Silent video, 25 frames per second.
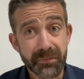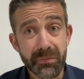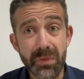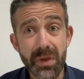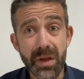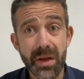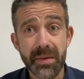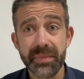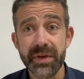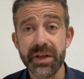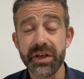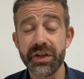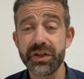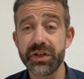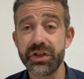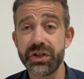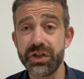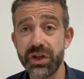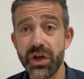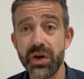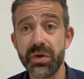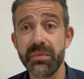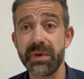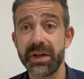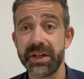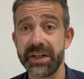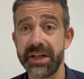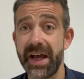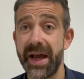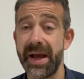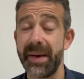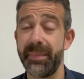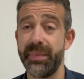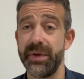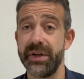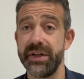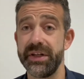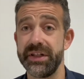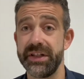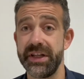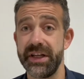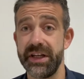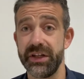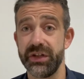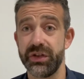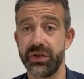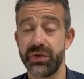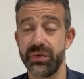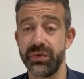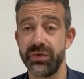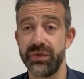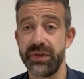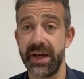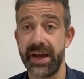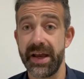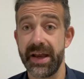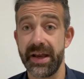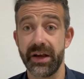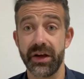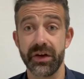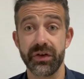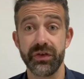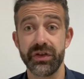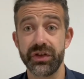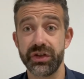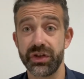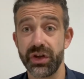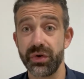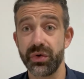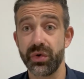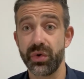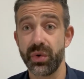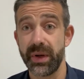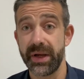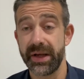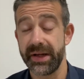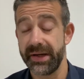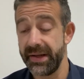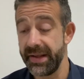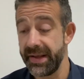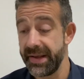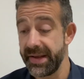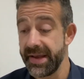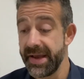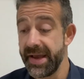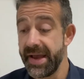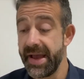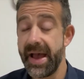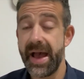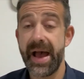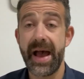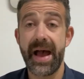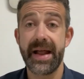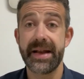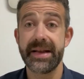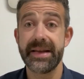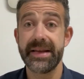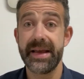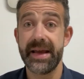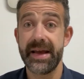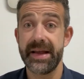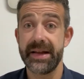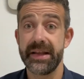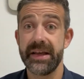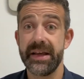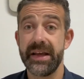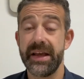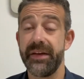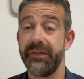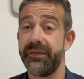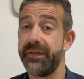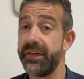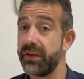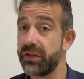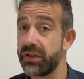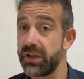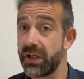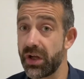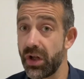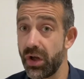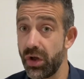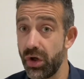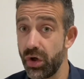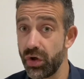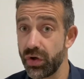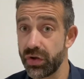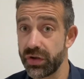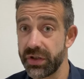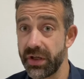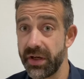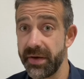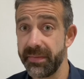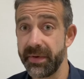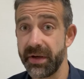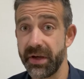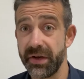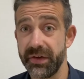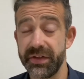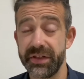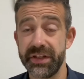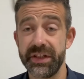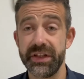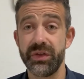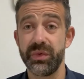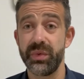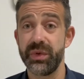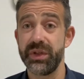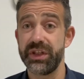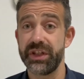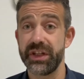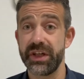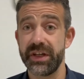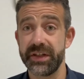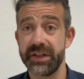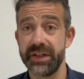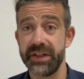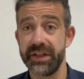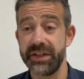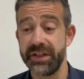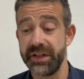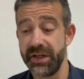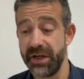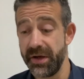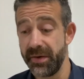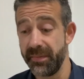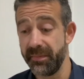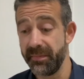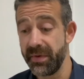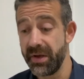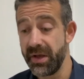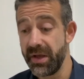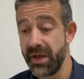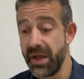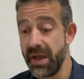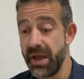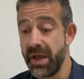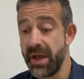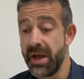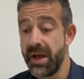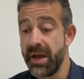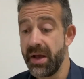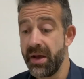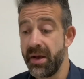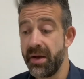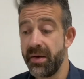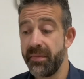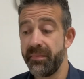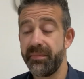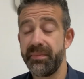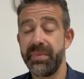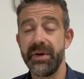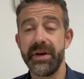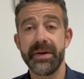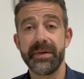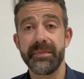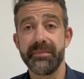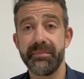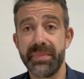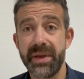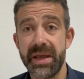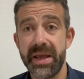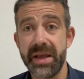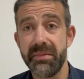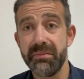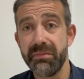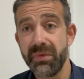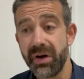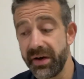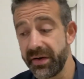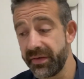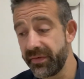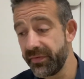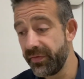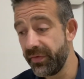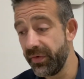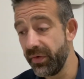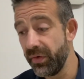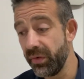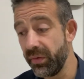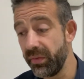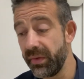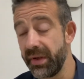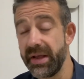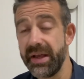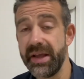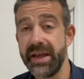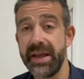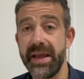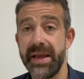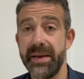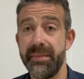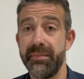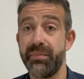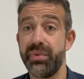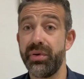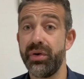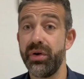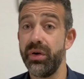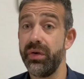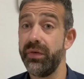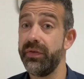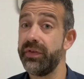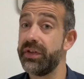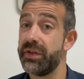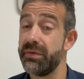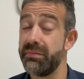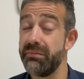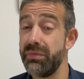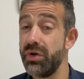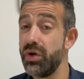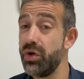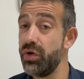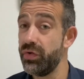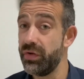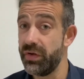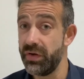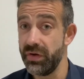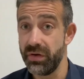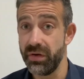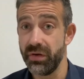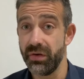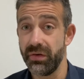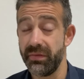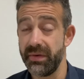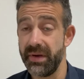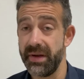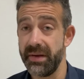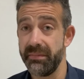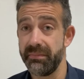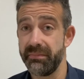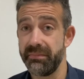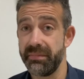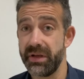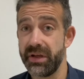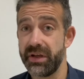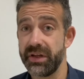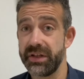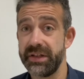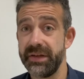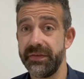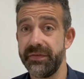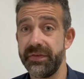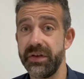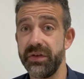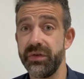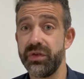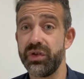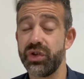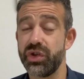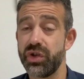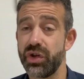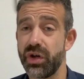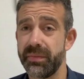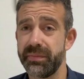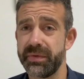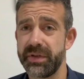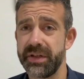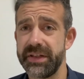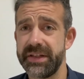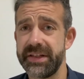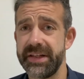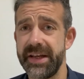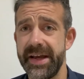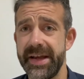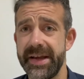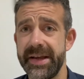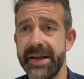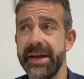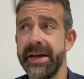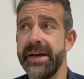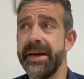because so much happens in a school day. It goes so quickly, and yet it feels like a long time ago since we started term. But being mindful, it improves the mood that you're in, because if you stop to say,